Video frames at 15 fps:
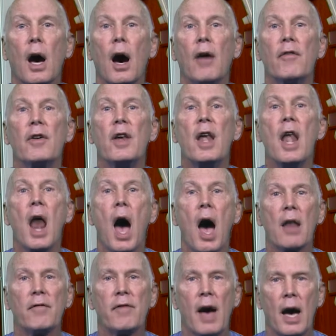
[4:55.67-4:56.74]
of
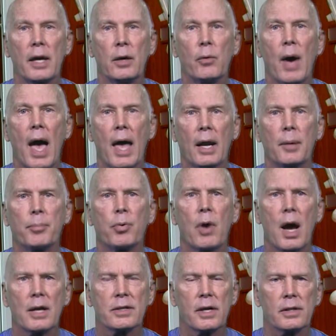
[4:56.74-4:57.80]
non-value-added
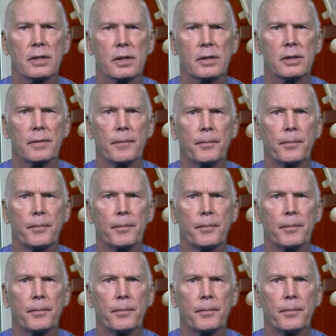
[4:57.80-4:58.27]
processes.